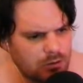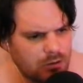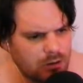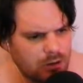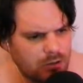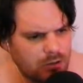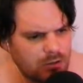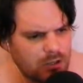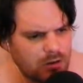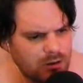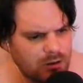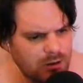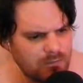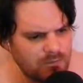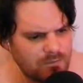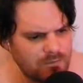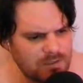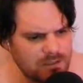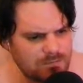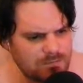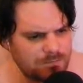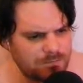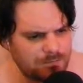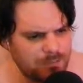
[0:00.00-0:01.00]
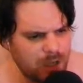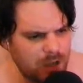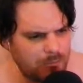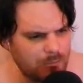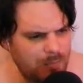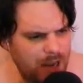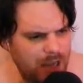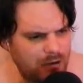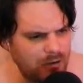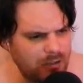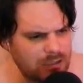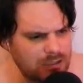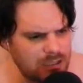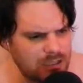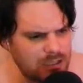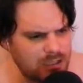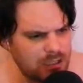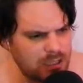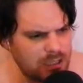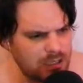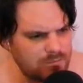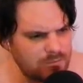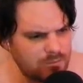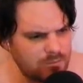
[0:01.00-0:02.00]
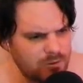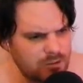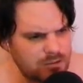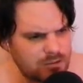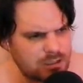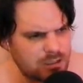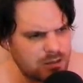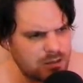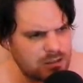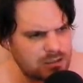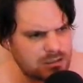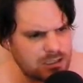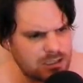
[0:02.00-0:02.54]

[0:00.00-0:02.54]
I don't know if it's a bad idea leaving all those guys.